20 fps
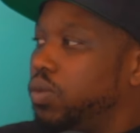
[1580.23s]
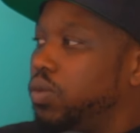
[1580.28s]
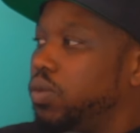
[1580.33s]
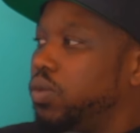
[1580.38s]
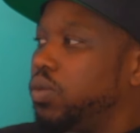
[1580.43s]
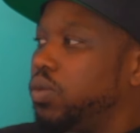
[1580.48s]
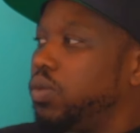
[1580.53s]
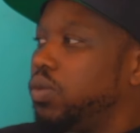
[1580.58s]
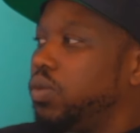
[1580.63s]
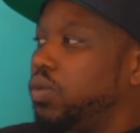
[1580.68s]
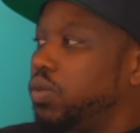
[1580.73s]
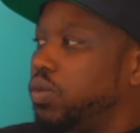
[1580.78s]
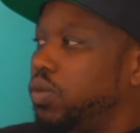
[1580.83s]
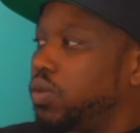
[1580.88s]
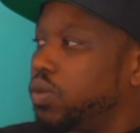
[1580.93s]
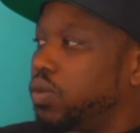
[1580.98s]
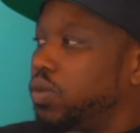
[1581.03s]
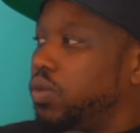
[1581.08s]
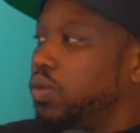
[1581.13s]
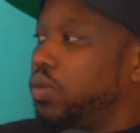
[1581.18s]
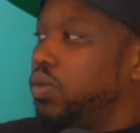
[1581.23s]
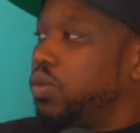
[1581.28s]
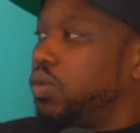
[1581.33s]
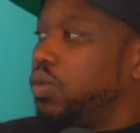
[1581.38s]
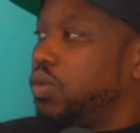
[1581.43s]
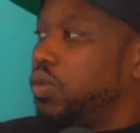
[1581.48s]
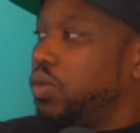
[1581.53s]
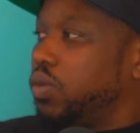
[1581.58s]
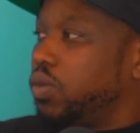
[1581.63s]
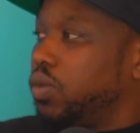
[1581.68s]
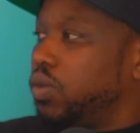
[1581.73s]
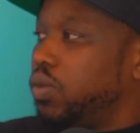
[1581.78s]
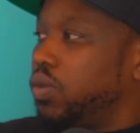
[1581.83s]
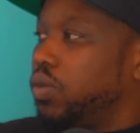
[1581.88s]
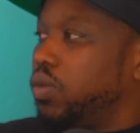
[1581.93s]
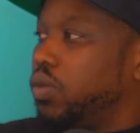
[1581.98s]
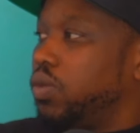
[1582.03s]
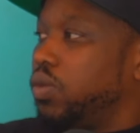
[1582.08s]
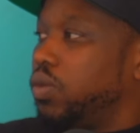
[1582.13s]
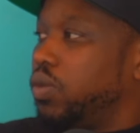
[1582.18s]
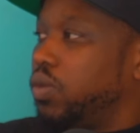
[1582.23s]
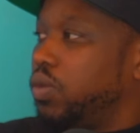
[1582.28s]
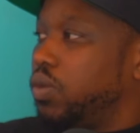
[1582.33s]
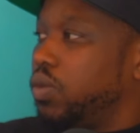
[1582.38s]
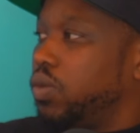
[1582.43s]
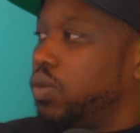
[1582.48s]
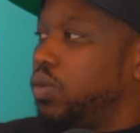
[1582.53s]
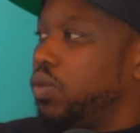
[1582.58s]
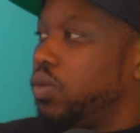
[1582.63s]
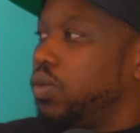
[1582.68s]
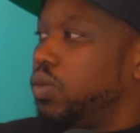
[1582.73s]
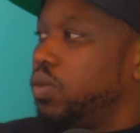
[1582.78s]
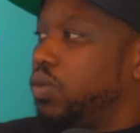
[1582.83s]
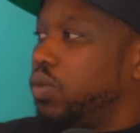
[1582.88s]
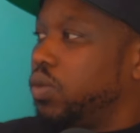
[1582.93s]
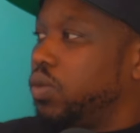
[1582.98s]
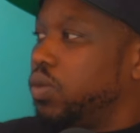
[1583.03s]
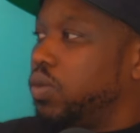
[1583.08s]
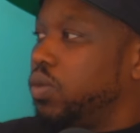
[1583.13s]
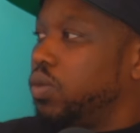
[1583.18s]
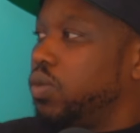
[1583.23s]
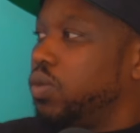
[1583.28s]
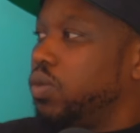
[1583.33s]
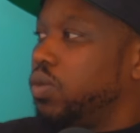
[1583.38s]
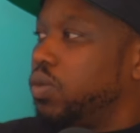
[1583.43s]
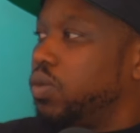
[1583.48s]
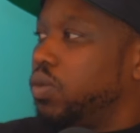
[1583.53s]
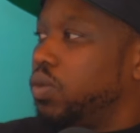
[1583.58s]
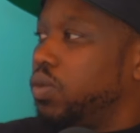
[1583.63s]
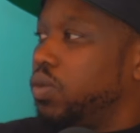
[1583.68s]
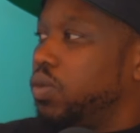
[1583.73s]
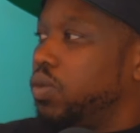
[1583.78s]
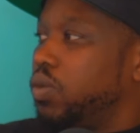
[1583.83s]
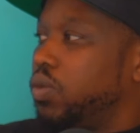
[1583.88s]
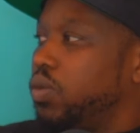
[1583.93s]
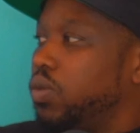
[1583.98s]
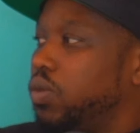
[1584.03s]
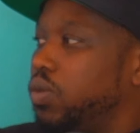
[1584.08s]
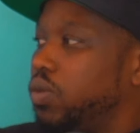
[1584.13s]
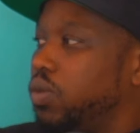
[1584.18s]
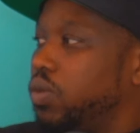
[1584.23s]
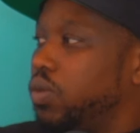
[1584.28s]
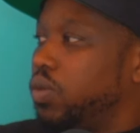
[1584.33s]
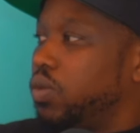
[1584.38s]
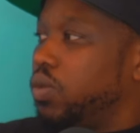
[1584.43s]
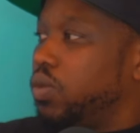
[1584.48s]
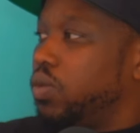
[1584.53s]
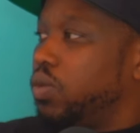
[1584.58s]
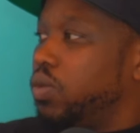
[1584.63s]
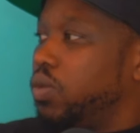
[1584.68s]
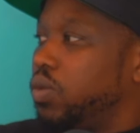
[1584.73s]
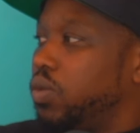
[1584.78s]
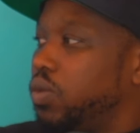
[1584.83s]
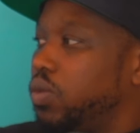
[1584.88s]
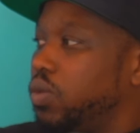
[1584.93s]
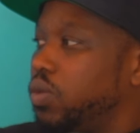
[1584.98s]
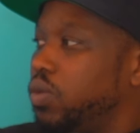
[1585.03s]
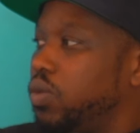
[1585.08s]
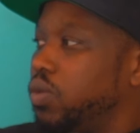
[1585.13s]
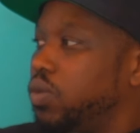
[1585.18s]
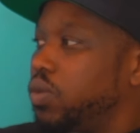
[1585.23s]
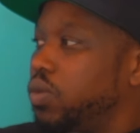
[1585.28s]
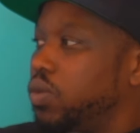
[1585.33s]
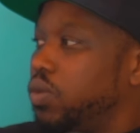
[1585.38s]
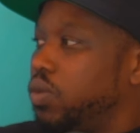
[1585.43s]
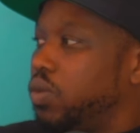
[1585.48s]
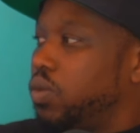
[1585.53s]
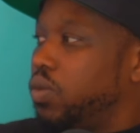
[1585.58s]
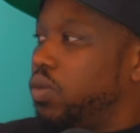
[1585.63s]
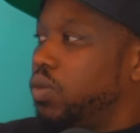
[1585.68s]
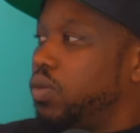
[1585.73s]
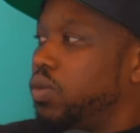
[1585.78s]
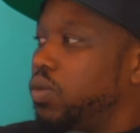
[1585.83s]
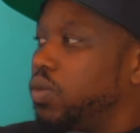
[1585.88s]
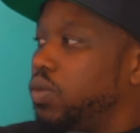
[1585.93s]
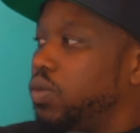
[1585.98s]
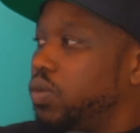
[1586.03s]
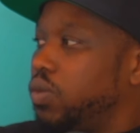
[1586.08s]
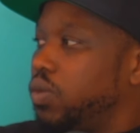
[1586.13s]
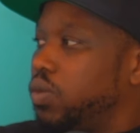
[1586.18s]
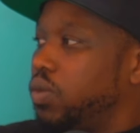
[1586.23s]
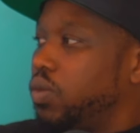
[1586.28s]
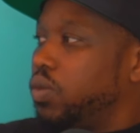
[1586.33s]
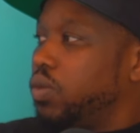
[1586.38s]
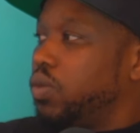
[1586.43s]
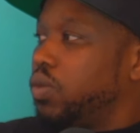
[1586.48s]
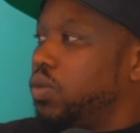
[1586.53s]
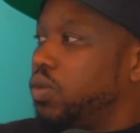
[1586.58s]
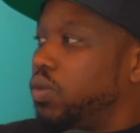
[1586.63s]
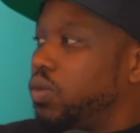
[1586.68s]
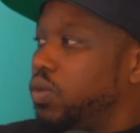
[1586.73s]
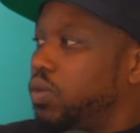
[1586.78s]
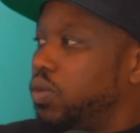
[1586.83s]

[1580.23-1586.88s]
No words are spoken by the person on screen.